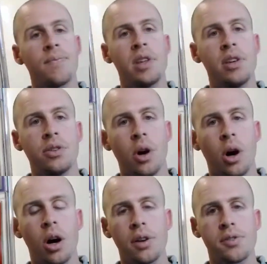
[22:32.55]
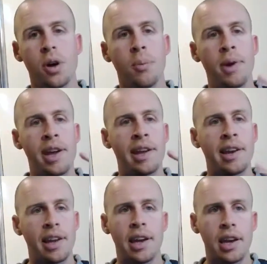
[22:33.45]
is awesome in
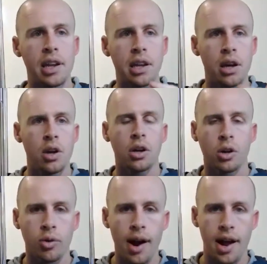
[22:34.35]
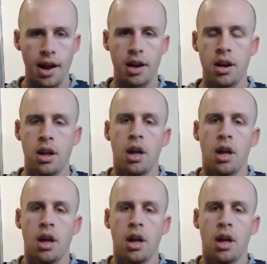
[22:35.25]
any grade,